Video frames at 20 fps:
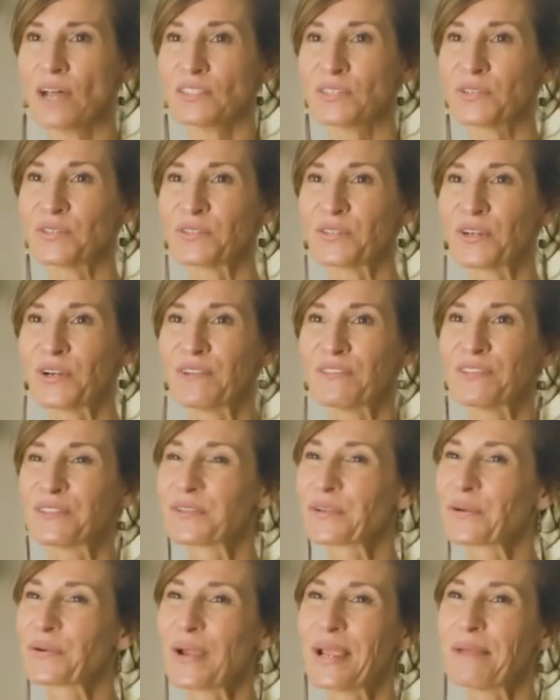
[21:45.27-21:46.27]
It also serves
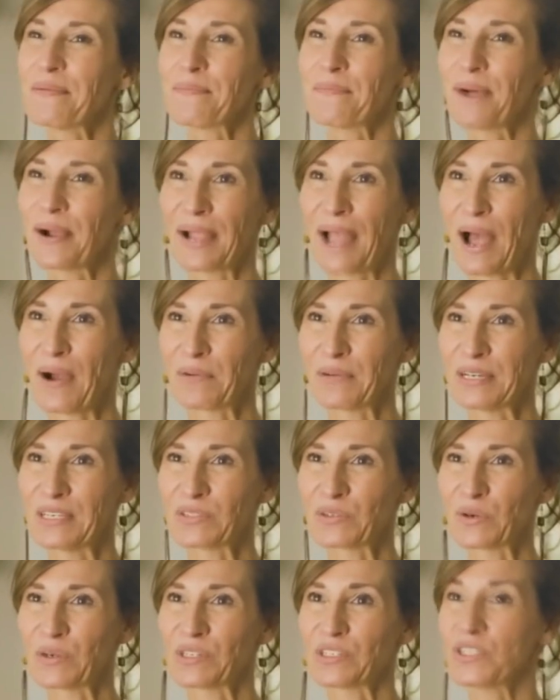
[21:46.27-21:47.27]
as a great bug-out
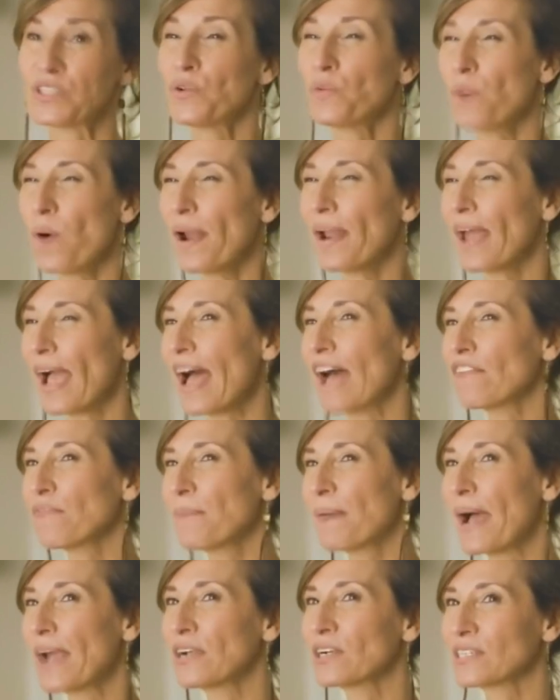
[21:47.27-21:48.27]
resource you want to
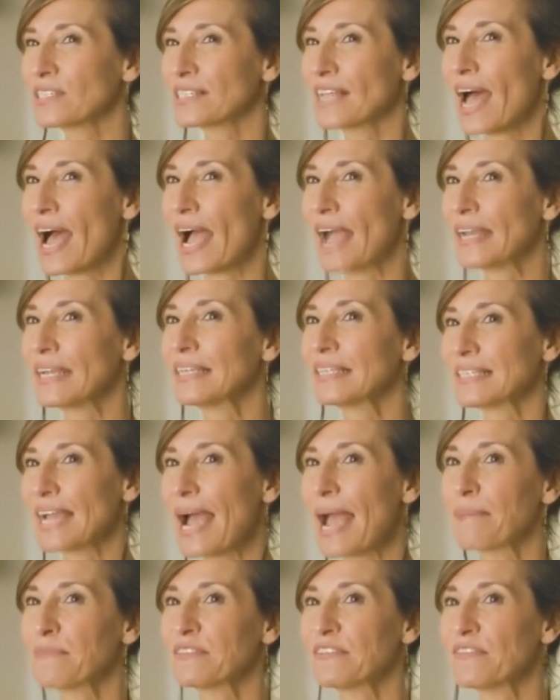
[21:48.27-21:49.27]
have by your side in
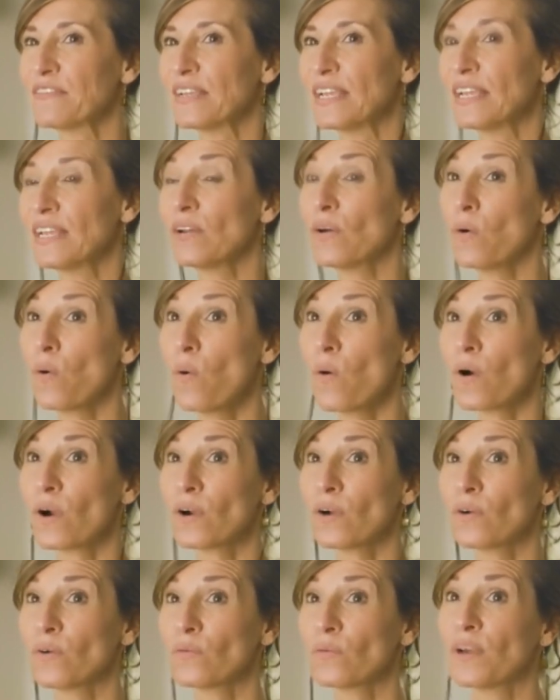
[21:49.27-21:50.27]
times of need
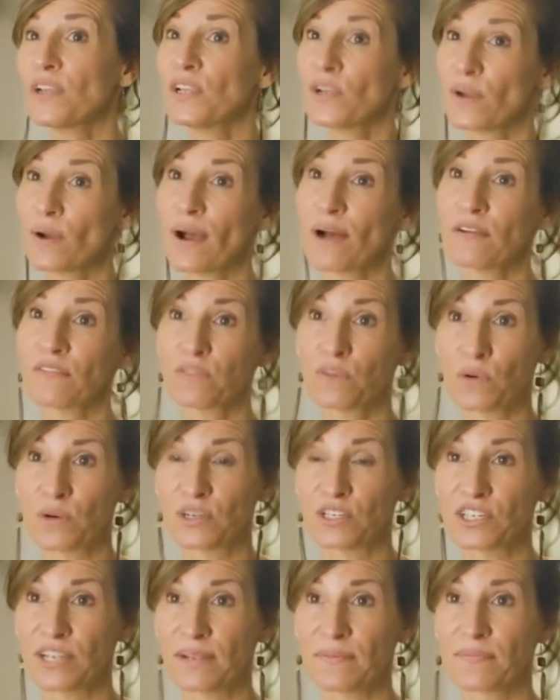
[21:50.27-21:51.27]
or when you go out
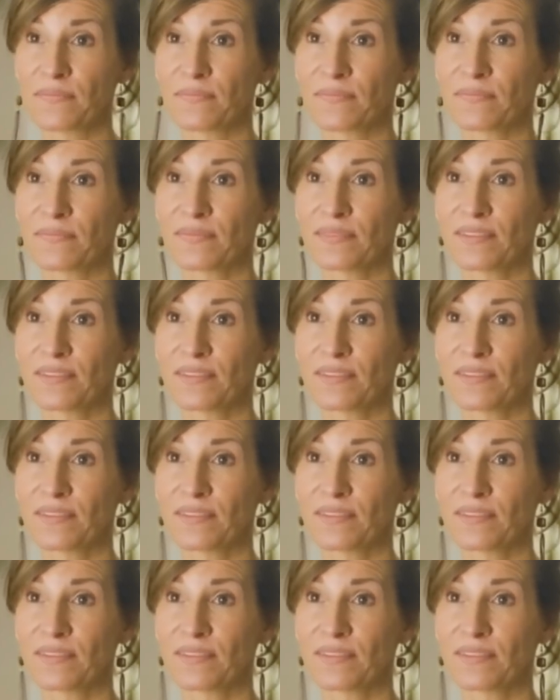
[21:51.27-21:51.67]
foraging.